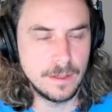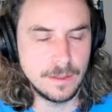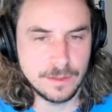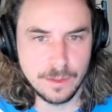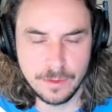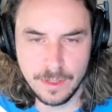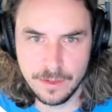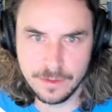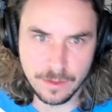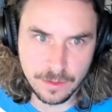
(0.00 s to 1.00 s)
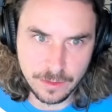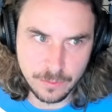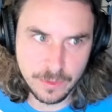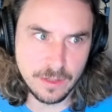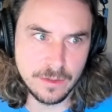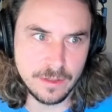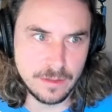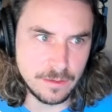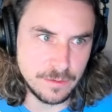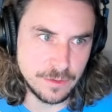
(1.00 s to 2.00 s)
So here's our goal. We're going
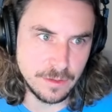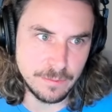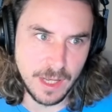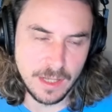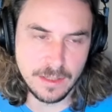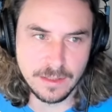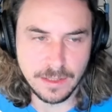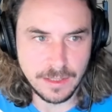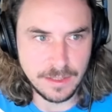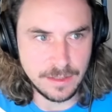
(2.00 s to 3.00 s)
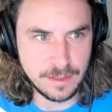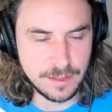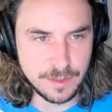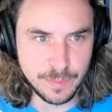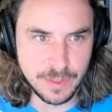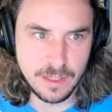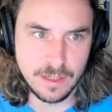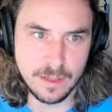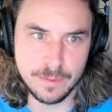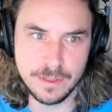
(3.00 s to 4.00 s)
to dramatically speed
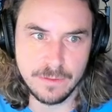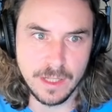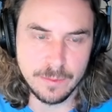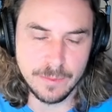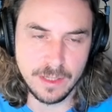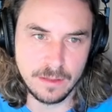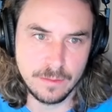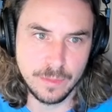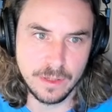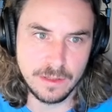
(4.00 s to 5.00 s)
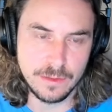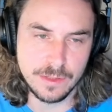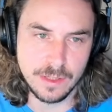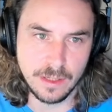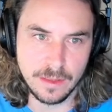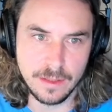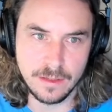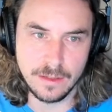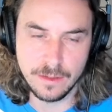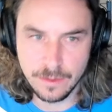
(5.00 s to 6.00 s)
up development by using the
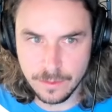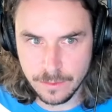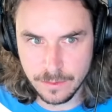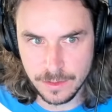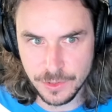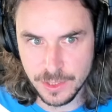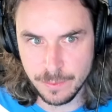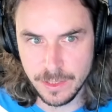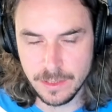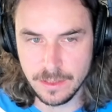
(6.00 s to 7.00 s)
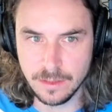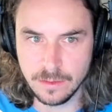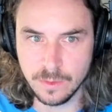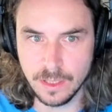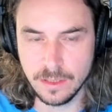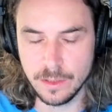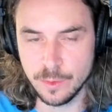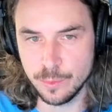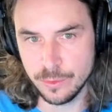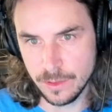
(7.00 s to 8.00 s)
new
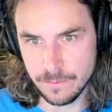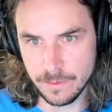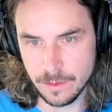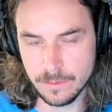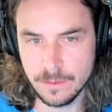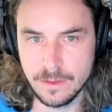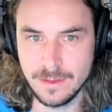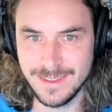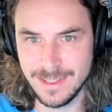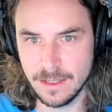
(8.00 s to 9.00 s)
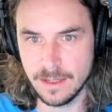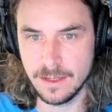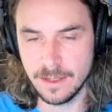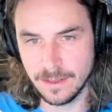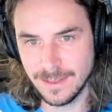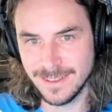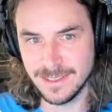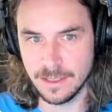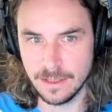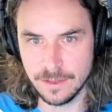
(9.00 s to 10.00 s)
GPT-1o preview, the highly
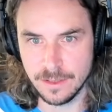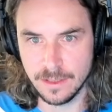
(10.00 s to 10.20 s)
intelligent,